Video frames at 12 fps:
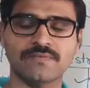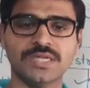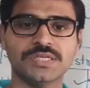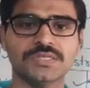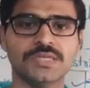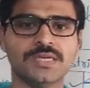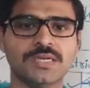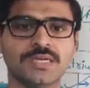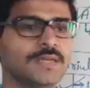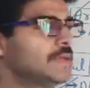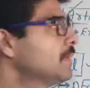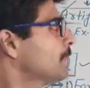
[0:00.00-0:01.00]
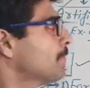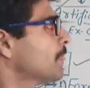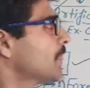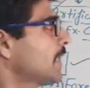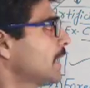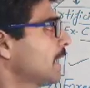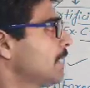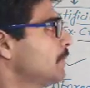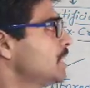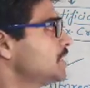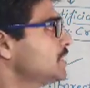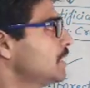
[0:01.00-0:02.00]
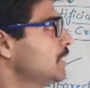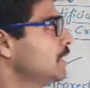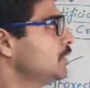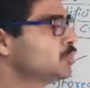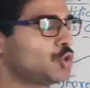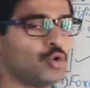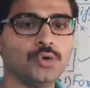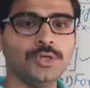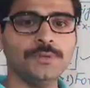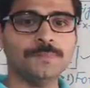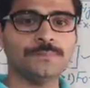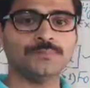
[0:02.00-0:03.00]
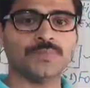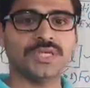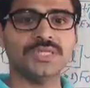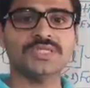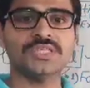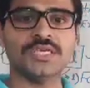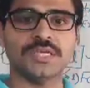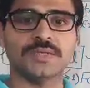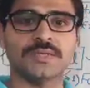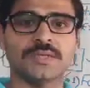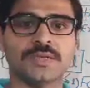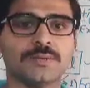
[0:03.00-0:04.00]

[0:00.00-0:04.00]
One is the abyssal zone in sea.